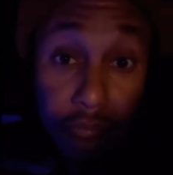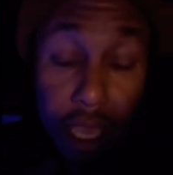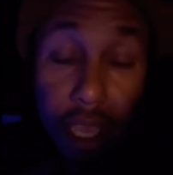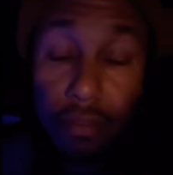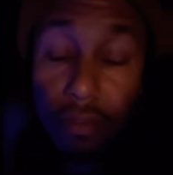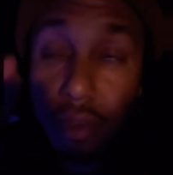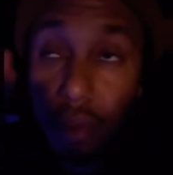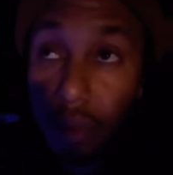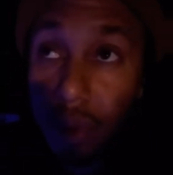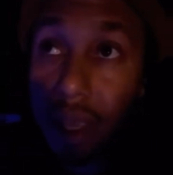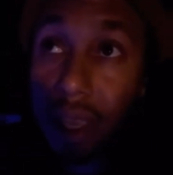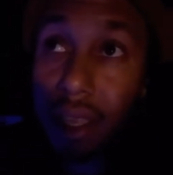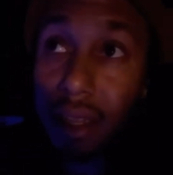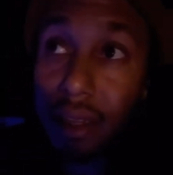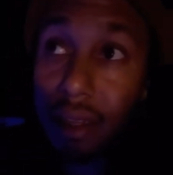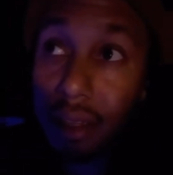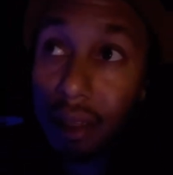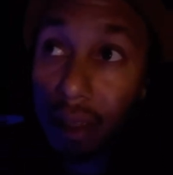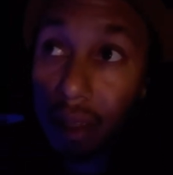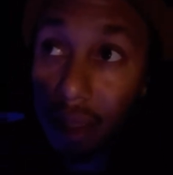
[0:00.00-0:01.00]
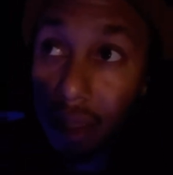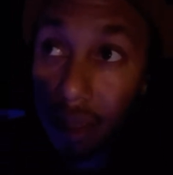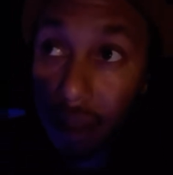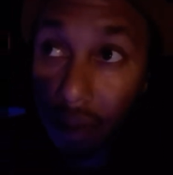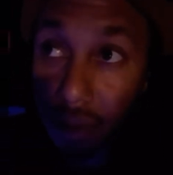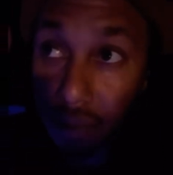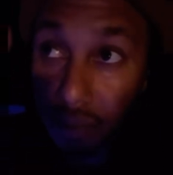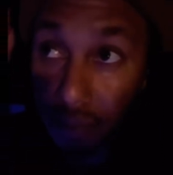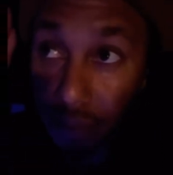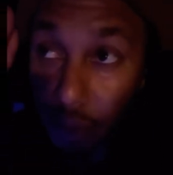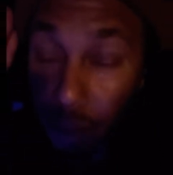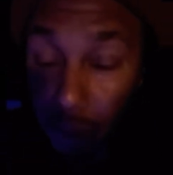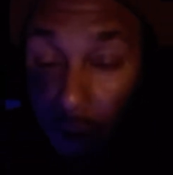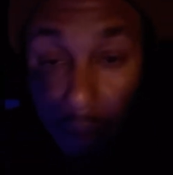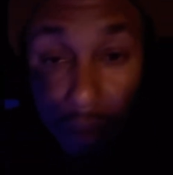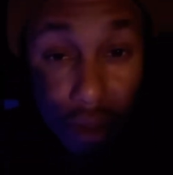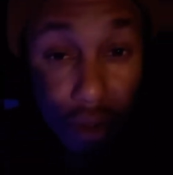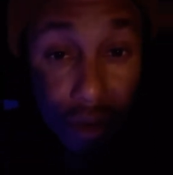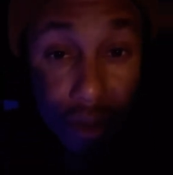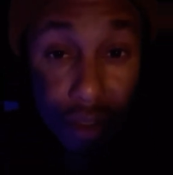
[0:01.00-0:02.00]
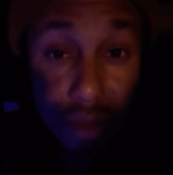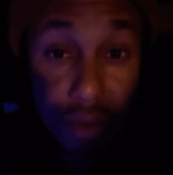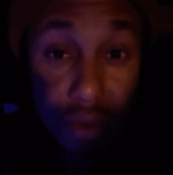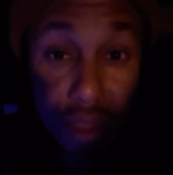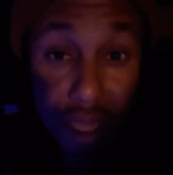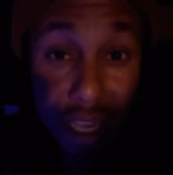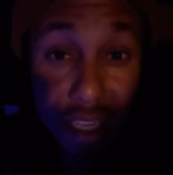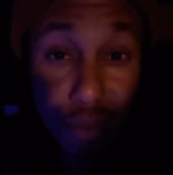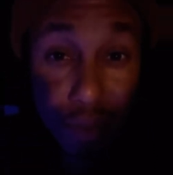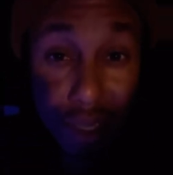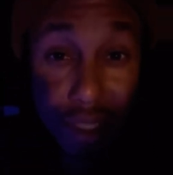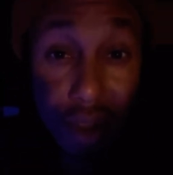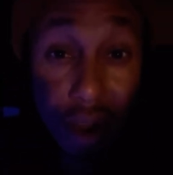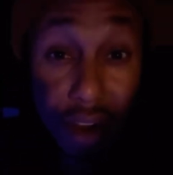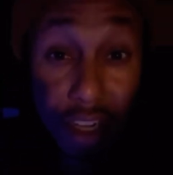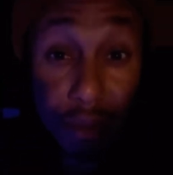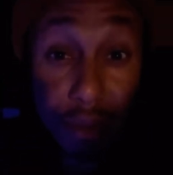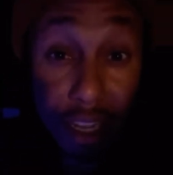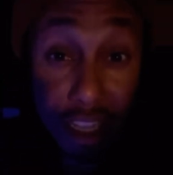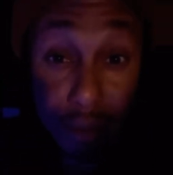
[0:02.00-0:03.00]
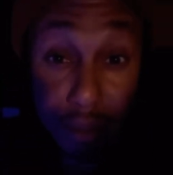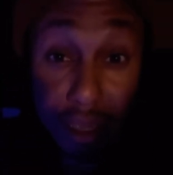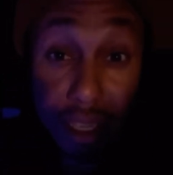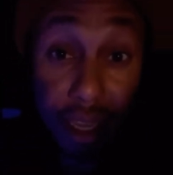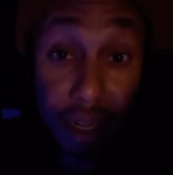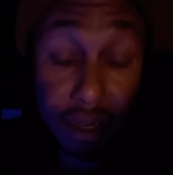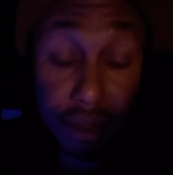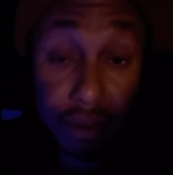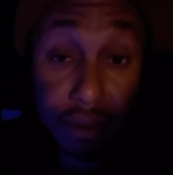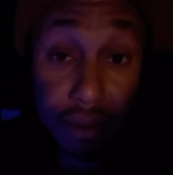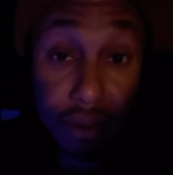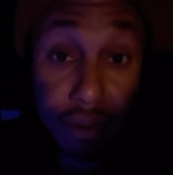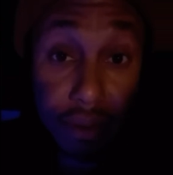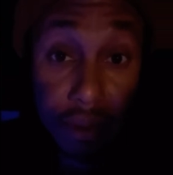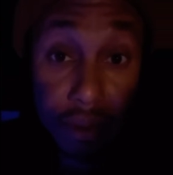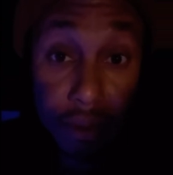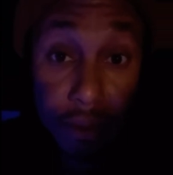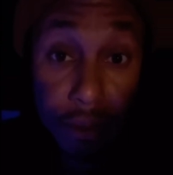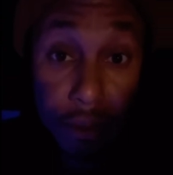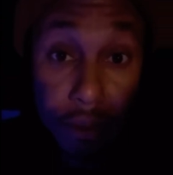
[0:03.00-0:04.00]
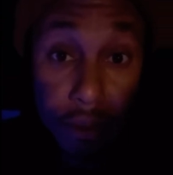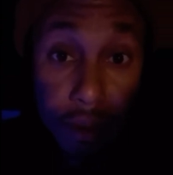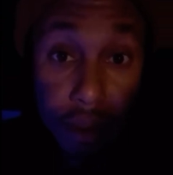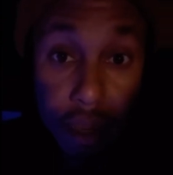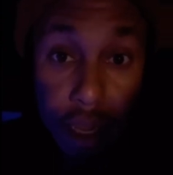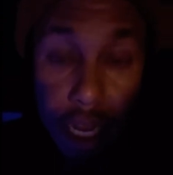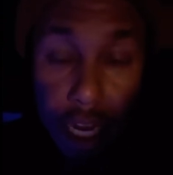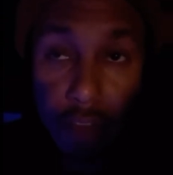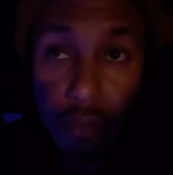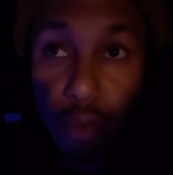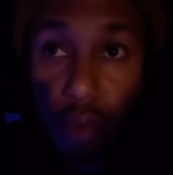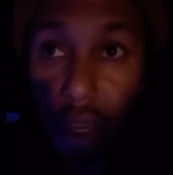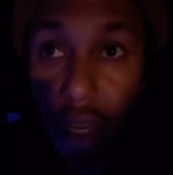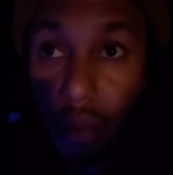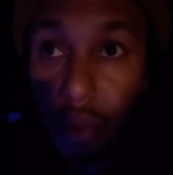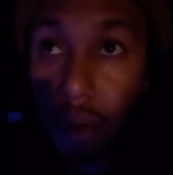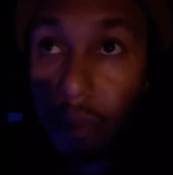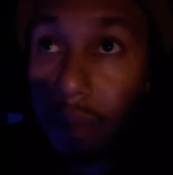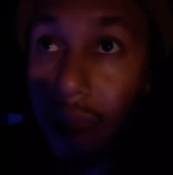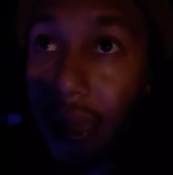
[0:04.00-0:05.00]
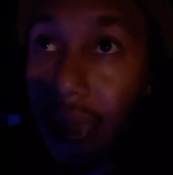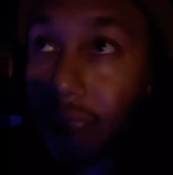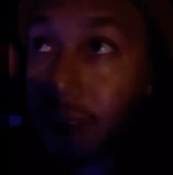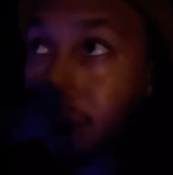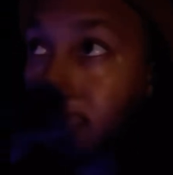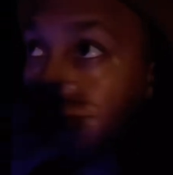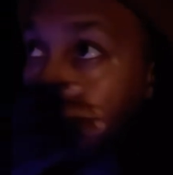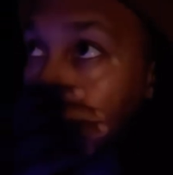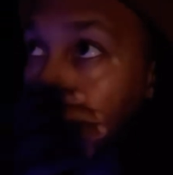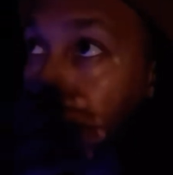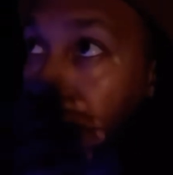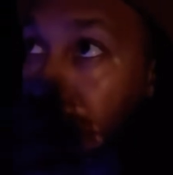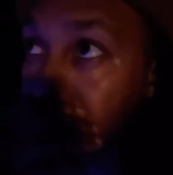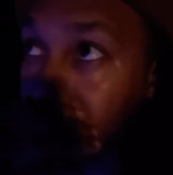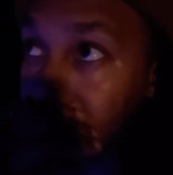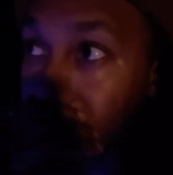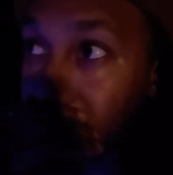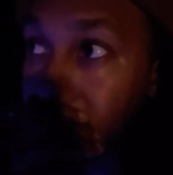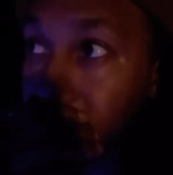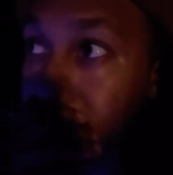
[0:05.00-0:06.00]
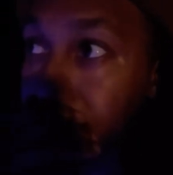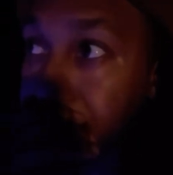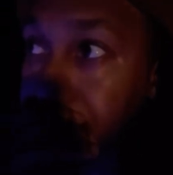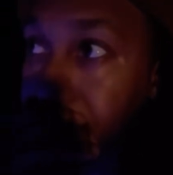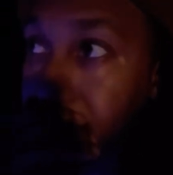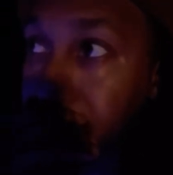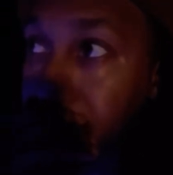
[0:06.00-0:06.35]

If you can remember those two things we talked about at the beginning, if you can remind yourself of this,